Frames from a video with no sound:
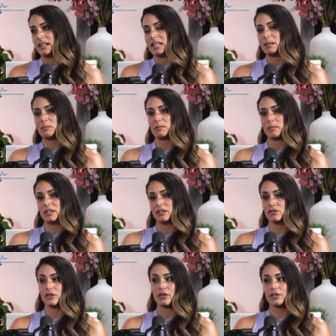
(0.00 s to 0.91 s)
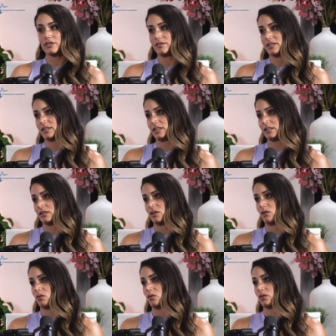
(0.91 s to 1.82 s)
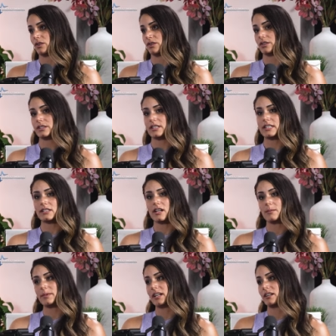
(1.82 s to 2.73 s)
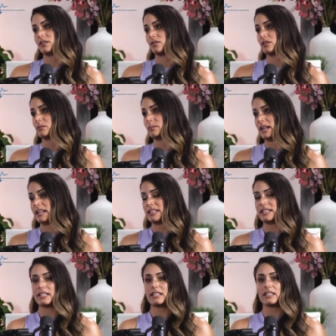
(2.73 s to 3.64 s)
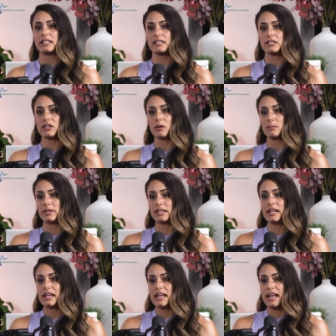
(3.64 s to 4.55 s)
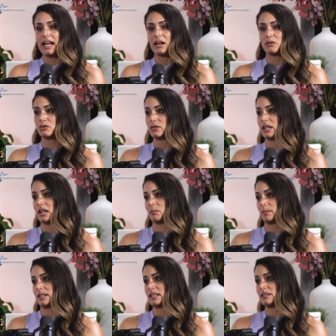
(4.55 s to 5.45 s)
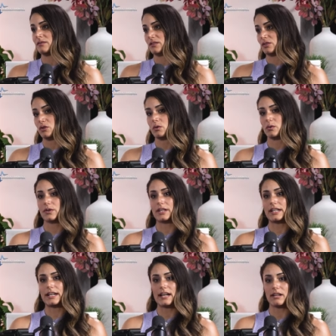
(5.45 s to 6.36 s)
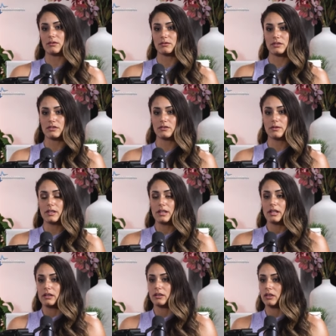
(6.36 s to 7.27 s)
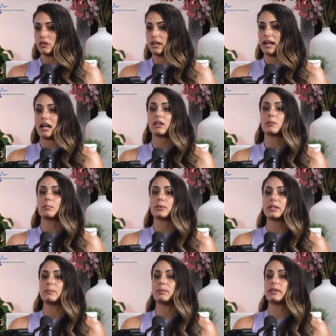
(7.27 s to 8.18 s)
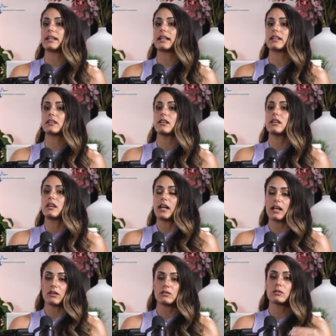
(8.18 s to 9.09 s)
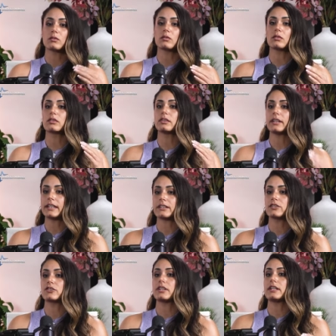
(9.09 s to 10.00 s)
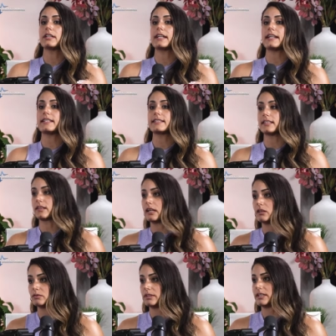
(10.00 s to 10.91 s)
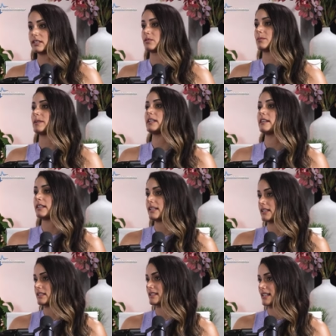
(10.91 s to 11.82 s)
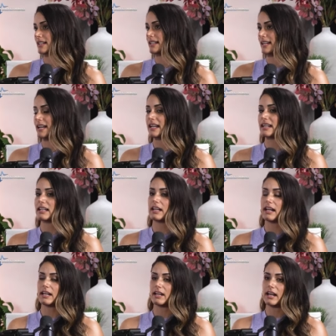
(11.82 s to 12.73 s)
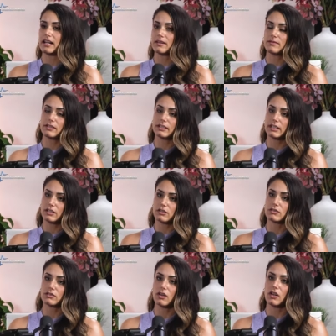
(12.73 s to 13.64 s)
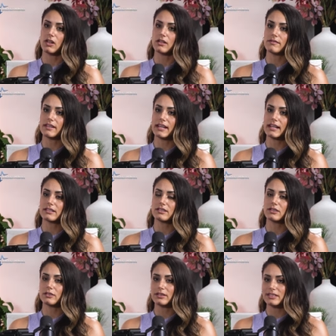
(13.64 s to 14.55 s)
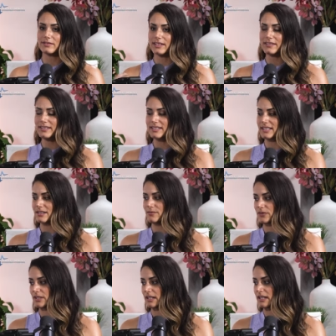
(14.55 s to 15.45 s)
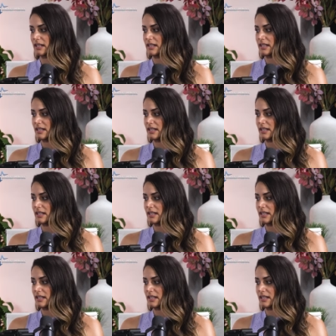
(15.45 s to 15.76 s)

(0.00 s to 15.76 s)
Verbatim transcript: He put me in charge of the Sysco orders. He taught me how to do the banking. He taught me how to count my inventory, how to load, how to pre-plan, how to order extra in case they're out next week, things like that. I, I feel like I use all of that. So it's very different